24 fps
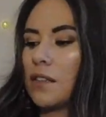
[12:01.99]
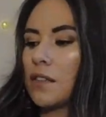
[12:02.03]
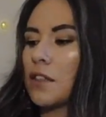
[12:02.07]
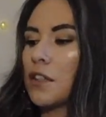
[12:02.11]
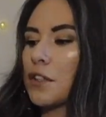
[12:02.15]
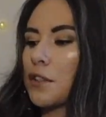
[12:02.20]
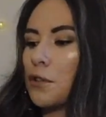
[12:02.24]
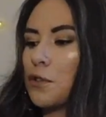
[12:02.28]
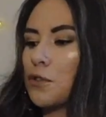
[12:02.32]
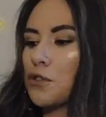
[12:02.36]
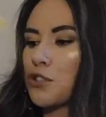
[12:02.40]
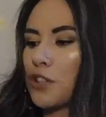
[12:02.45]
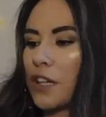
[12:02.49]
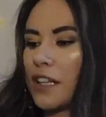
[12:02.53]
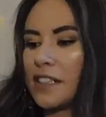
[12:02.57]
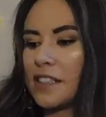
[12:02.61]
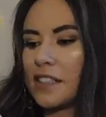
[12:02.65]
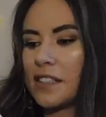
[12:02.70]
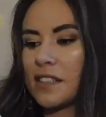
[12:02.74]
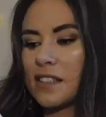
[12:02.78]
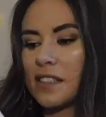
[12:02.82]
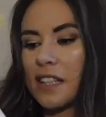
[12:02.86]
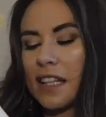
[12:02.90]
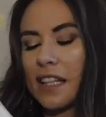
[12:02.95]
little
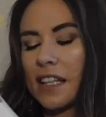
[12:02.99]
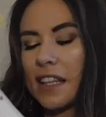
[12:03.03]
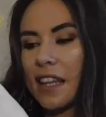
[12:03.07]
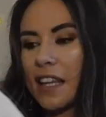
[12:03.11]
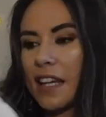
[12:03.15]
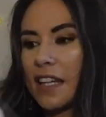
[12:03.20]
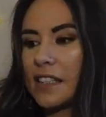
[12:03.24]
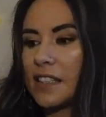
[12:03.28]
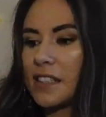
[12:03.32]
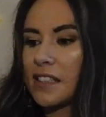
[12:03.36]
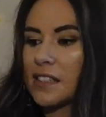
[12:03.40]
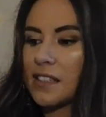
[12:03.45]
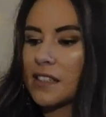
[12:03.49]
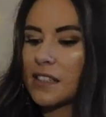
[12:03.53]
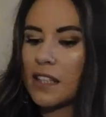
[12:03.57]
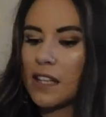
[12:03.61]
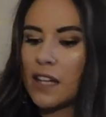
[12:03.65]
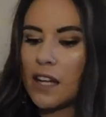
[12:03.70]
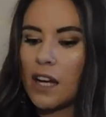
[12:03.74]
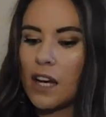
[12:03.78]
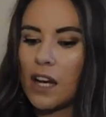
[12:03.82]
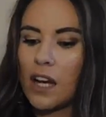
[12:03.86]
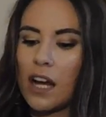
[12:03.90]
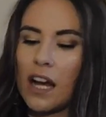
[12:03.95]
dresses like this,
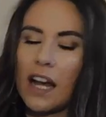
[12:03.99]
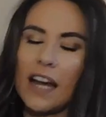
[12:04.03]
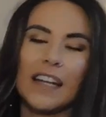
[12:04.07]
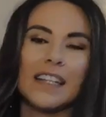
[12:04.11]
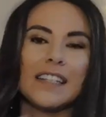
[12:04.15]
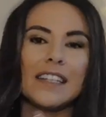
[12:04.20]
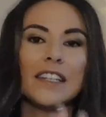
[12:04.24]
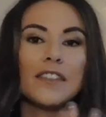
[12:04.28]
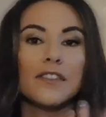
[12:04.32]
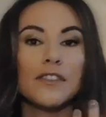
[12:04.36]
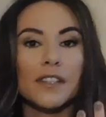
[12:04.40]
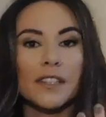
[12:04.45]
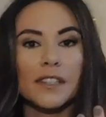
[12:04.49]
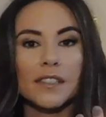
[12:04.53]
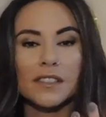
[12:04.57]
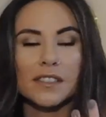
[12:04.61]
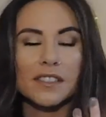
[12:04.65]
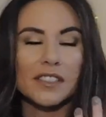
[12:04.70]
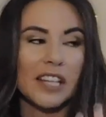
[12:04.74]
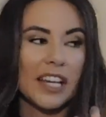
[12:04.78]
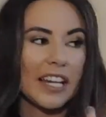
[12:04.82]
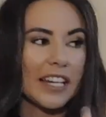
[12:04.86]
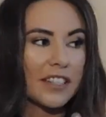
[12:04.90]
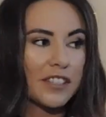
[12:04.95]
and even
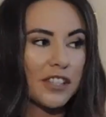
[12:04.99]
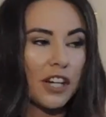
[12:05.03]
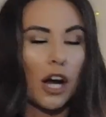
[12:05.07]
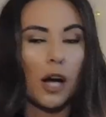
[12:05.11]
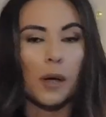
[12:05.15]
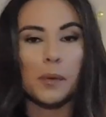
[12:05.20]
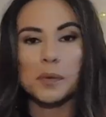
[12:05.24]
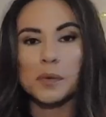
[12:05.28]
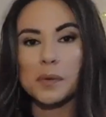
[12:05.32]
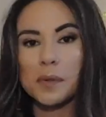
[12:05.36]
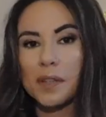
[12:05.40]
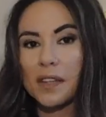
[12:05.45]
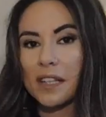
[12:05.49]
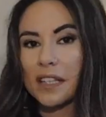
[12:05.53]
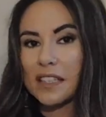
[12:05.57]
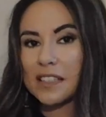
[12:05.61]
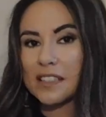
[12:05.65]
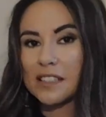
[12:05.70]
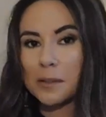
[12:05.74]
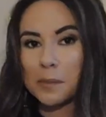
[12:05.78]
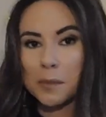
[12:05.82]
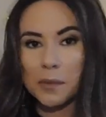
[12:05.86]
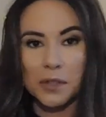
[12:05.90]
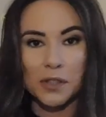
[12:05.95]
tank tops with like
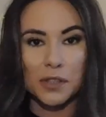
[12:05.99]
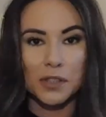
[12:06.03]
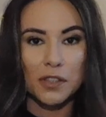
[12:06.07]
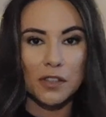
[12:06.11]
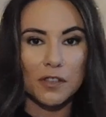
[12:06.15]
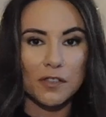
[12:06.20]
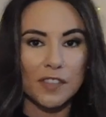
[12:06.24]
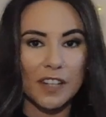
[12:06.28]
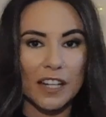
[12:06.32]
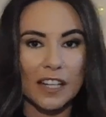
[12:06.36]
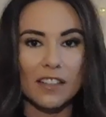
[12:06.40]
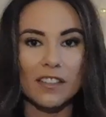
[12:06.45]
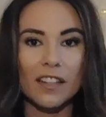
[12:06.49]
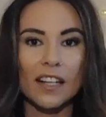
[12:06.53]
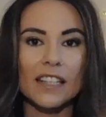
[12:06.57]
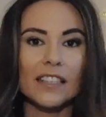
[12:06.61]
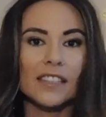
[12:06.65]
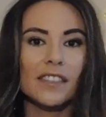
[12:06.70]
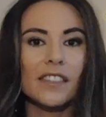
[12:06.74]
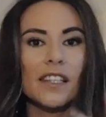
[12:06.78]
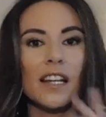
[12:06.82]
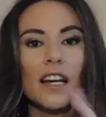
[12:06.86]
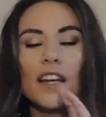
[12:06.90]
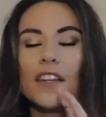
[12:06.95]
similar sort of
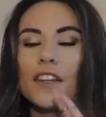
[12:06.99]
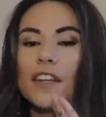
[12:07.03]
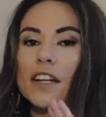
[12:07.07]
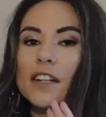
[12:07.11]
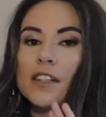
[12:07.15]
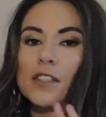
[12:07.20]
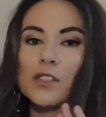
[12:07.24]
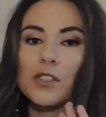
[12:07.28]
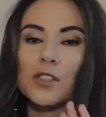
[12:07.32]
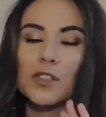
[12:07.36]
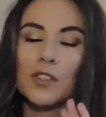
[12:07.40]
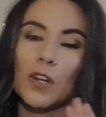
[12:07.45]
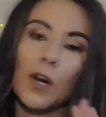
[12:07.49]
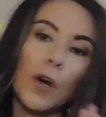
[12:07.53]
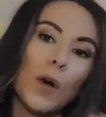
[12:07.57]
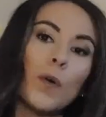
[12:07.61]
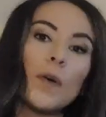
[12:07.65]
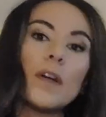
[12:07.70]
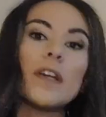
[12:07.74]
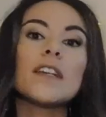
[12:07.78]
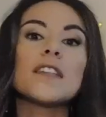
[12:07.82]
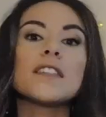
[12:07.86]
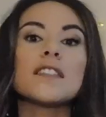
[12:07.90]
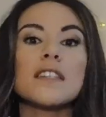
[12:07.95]
necklines. They're so
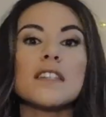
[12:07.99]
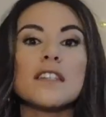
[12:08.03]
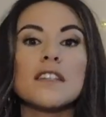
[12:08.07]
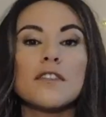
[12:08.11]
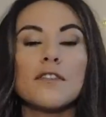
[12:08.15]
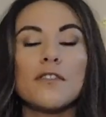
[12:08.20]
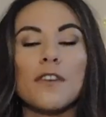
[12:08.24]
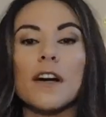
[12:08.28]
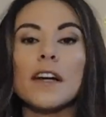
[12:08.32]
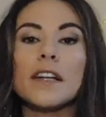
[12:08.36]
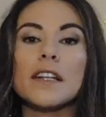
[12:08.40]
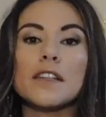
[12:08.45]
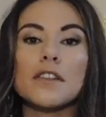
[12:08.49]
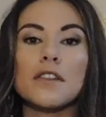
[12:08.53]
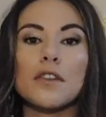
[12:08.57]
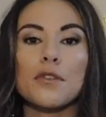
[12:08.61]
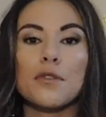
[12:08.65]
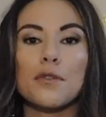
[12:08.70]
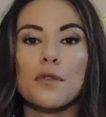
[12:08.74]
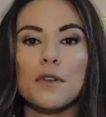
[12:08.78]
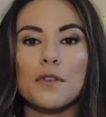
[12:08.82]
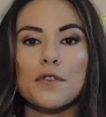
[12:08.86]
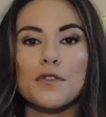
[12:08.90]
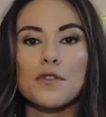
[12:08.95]
easy to find at the
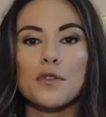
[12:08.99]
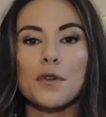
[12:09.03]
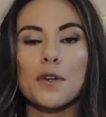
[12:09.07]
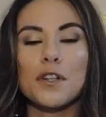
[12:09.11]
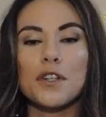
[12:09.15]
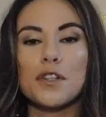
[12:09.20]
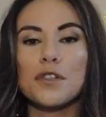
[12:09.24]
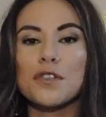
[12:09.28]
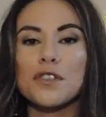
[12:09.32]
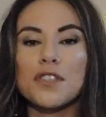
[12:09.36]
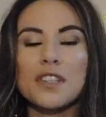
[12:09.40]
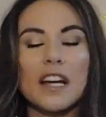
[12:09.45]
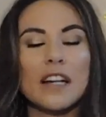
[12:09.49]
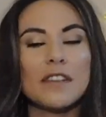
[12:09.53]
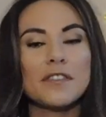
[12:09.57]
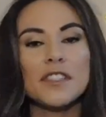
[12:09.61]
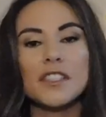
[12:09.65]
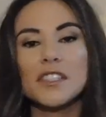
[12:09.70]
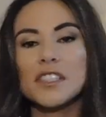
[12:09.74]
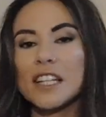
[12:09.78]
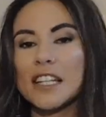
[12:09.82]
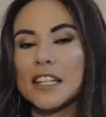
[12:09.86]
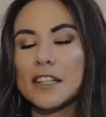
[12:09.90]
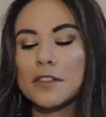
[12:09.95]
thrift store. You just have to
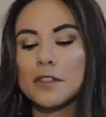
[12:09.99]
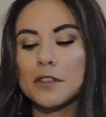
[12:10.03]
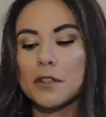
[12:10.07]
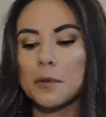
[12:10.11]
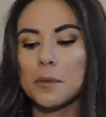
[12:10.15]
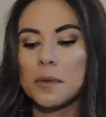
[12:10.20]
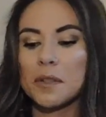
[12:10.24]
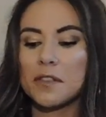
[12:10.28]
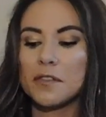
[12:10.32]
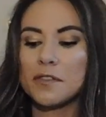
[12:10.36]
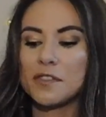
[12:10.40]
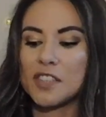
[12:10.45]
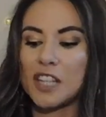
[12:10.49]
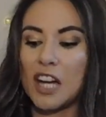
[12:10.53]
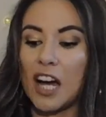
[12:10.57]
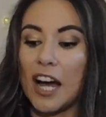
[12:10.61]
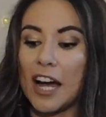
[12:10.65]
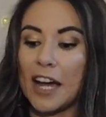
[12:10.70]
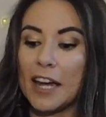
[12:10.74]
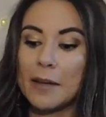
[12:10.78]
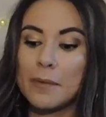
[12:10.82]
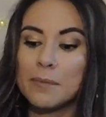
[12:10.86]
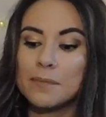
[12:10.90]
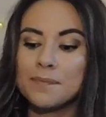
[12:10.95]
take a little bit of
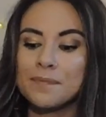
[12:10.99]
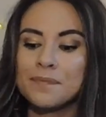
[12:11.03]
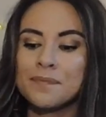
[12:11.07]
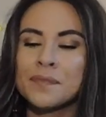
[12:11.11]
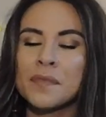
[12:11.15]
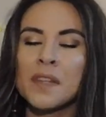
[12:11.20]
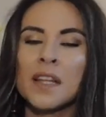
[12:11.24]
time.